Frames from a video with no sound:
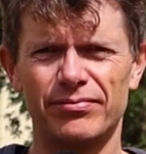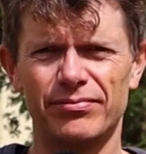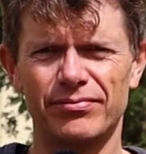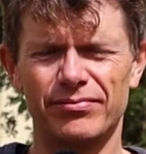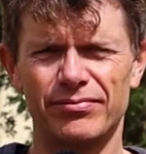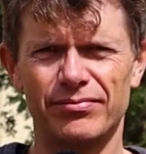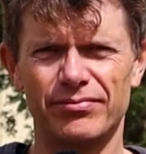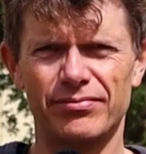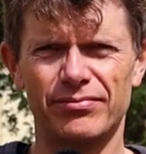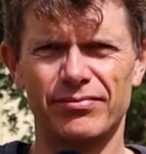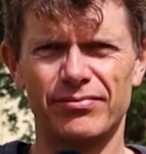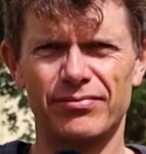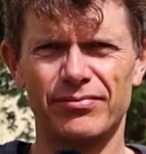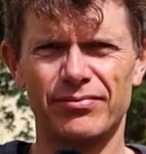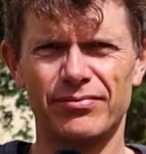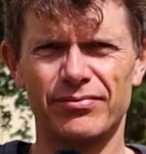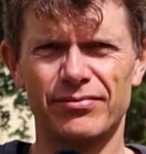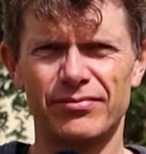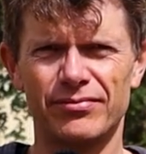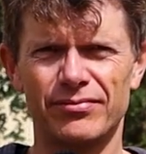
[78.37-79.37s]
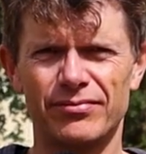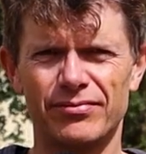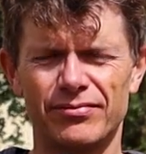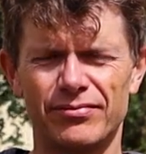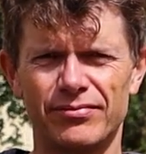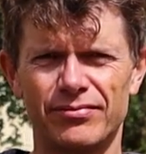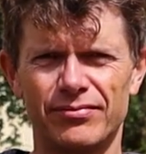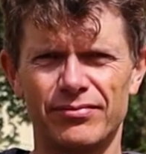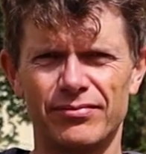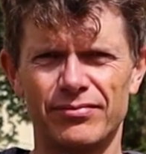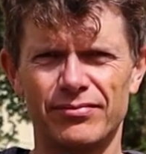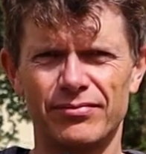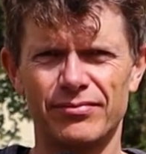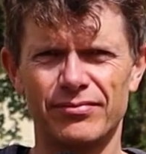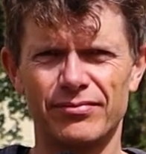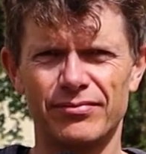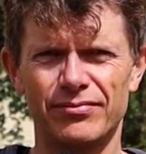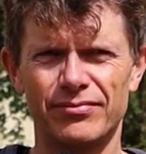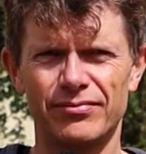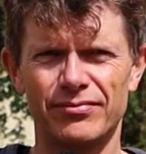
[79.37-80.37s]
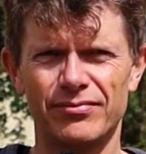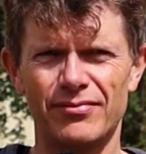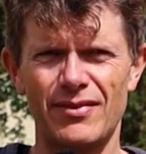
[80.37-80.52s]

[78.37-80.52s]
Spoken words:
No one is speaking in this clip.